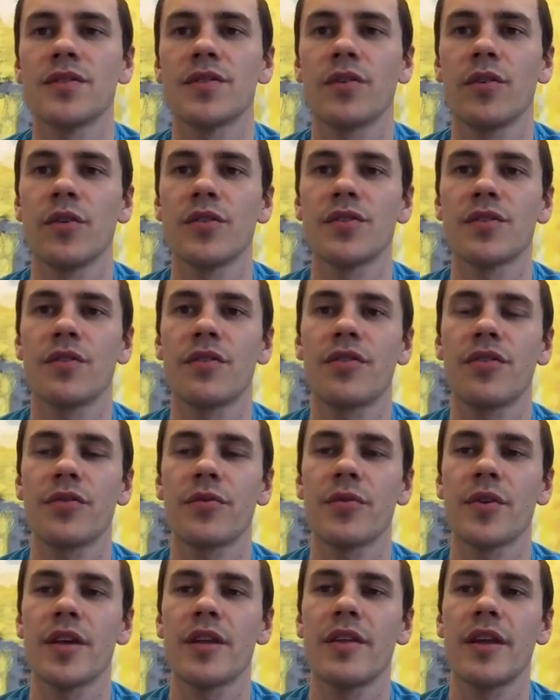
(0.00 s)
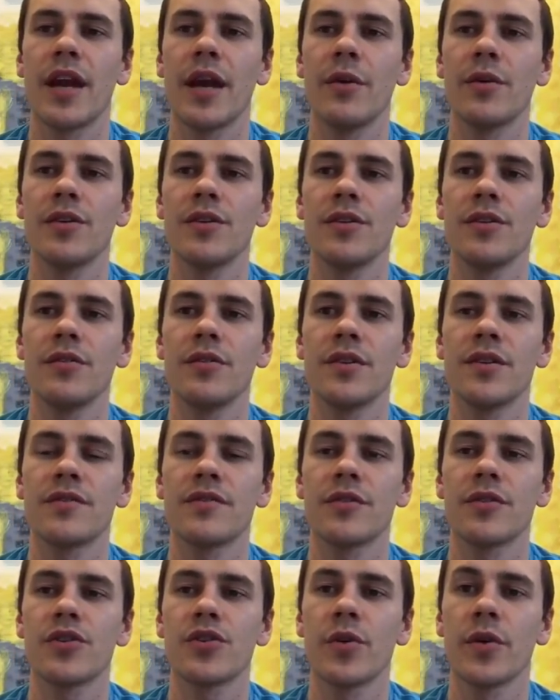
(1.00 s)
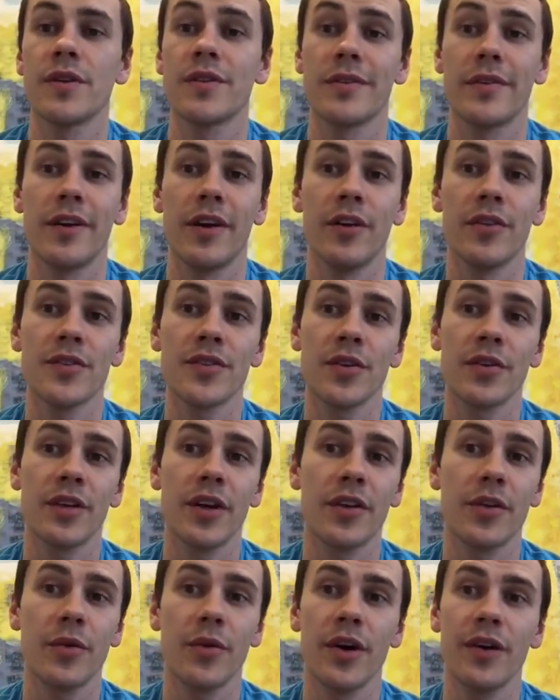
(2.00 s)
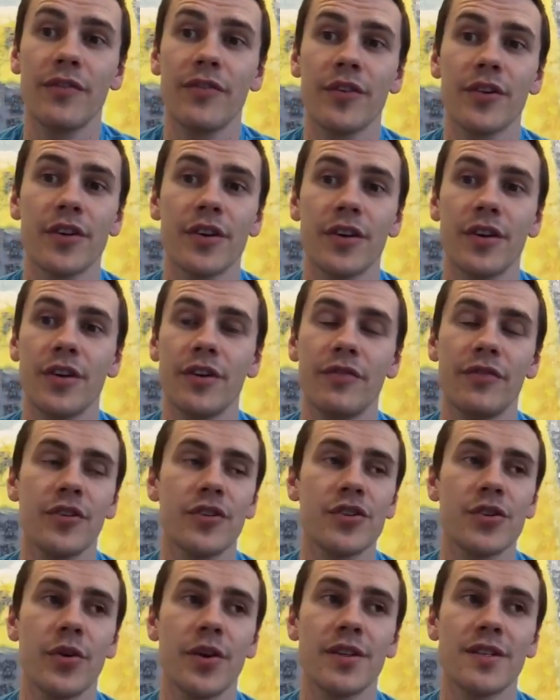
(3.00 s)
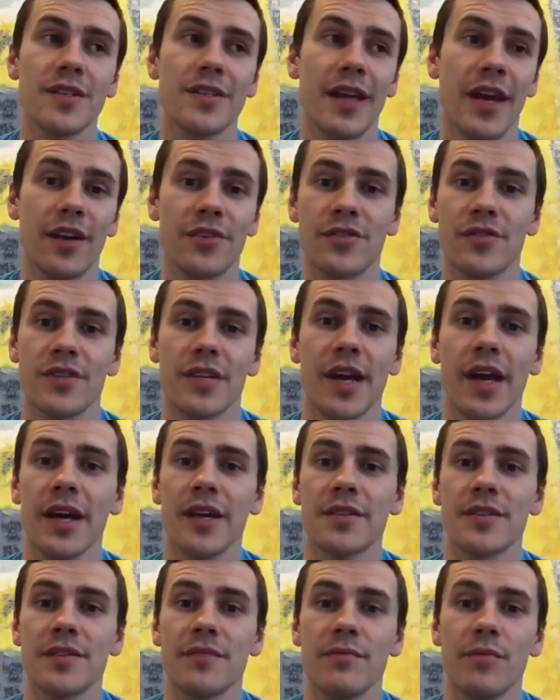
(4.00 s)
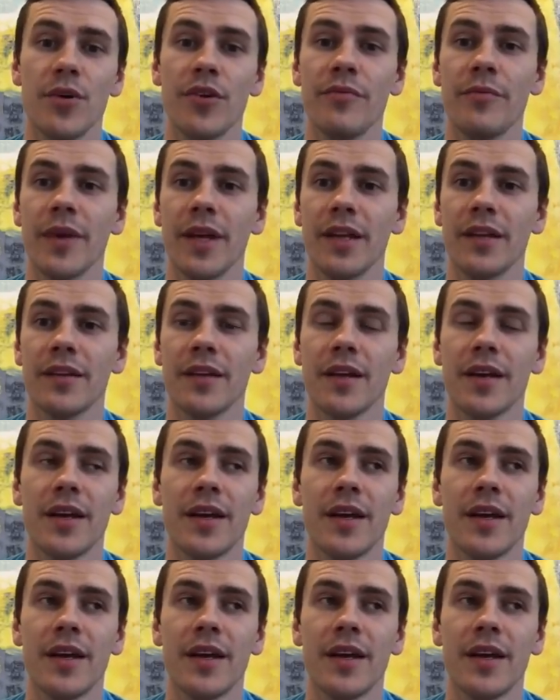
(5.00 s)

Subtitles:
So those are the 3 that I would do just for joints. And then also another one good for joints is exercise, movement.